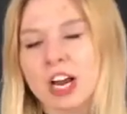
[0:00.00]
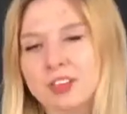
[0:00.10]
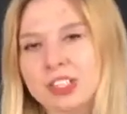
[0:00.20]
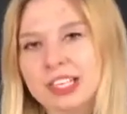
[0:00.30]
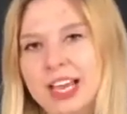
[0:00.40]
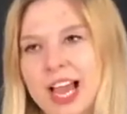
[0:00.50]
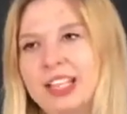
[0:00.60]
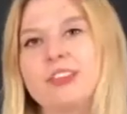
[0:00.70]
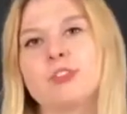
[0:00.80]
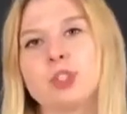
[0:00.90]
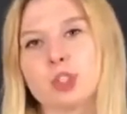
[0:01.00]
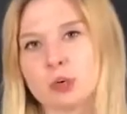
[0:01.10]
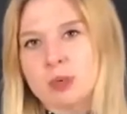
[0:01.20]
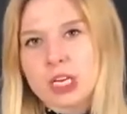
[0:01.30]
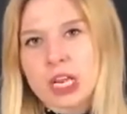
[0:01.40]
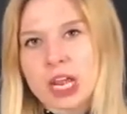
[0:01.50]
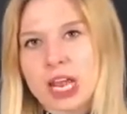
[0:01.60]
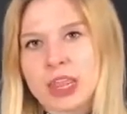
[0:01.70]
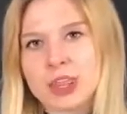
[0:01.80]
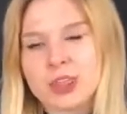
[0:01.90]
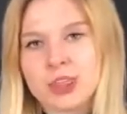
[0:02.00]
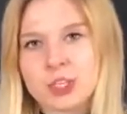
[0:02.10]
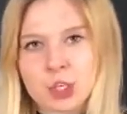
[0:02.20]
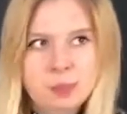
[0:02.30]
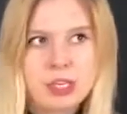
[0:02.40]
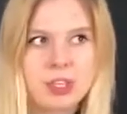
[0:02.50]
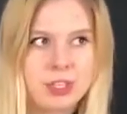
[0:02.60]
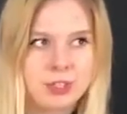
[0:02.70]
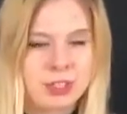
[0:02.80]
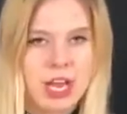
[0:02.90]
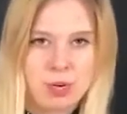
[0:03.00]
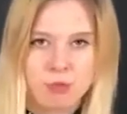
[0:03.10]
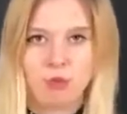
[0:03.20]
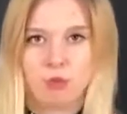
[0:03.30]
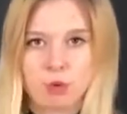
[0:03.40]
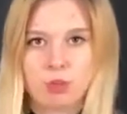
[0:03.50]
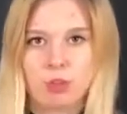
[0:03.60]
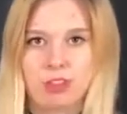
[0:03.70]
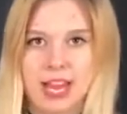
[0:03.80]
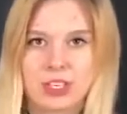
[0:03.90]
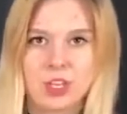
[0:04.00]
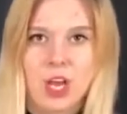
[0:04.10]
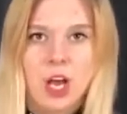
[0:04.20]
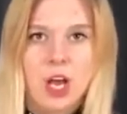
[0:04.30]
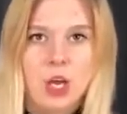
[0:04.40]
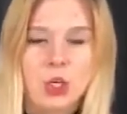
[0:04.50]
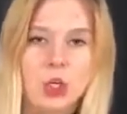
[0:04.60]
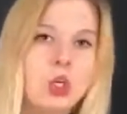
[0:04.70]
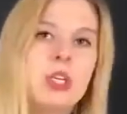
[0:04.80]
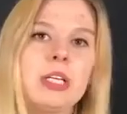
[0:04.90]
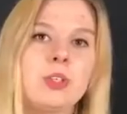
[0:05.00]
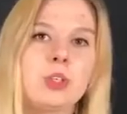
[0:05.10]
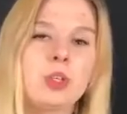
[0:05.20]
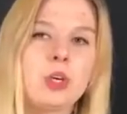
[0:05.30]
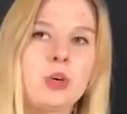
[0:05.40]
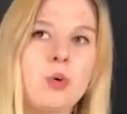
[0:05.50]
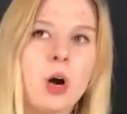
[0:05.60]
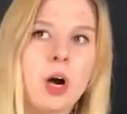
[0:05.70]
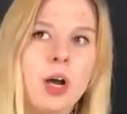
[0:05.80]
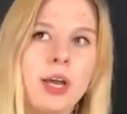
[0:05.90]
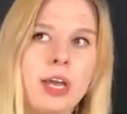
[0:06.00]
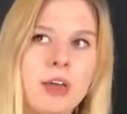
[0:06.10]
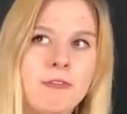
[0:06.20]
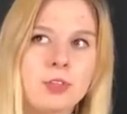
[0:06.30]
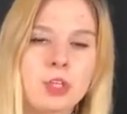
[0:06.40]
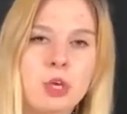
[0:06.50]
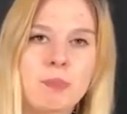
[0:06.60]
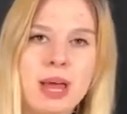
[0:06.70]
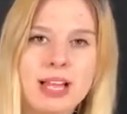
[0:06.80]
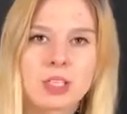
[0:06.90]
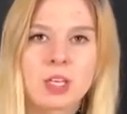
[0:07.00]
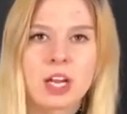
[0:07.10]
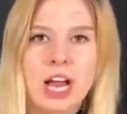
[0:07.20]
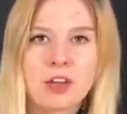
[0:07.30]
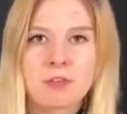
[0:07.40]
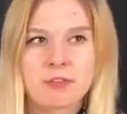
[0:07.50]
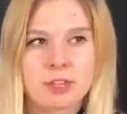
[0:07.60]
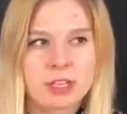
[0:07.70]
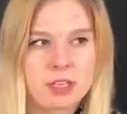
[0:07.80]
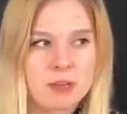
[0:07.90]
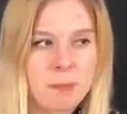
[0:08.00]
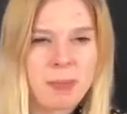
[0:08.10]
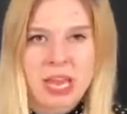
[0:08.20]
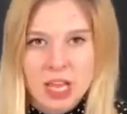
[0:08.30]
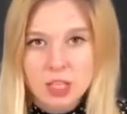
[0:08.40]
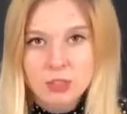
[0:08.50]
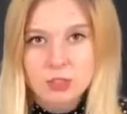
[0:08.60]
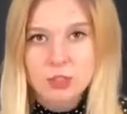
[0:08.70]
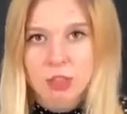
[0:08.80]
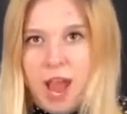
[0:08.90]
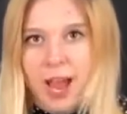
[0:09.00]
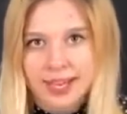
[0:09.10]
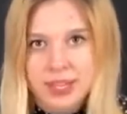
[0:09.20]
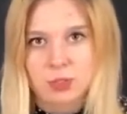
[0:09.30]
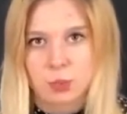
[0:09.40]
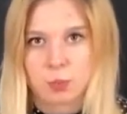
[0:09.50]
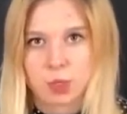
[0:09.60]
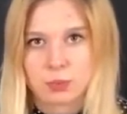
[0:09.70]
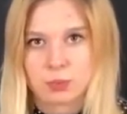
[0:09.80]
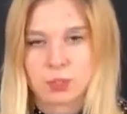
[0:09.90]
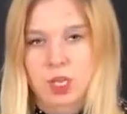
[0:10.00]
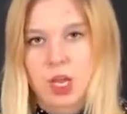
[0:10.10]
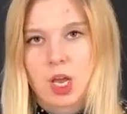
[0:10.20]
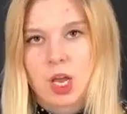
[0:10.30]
currently I live in Germany, and in Germany there's a kind of a rule that you need to give to your pet kind of pills against the worms.